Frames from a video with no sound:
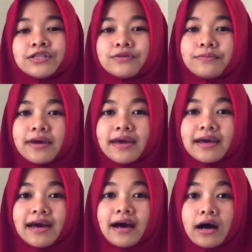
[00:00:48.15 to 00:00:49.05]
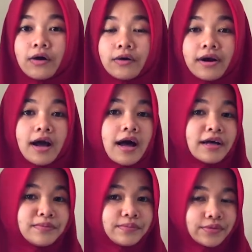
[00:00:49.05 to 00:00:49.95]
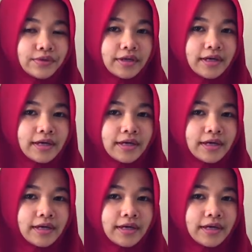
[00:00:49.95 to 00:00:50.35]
to make our own book.